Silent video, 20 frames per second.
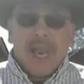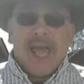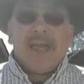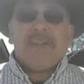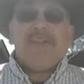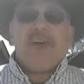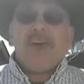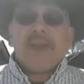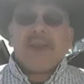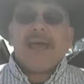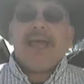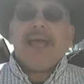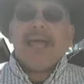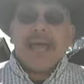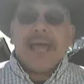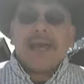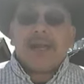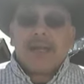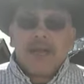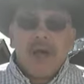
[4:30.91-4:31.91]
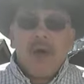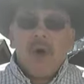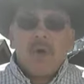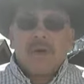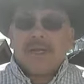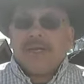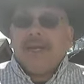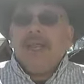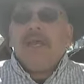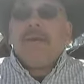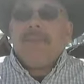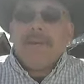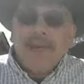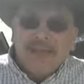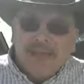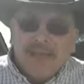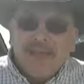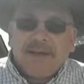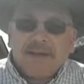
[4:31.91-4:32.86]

I thought I had a cold, and look at me now.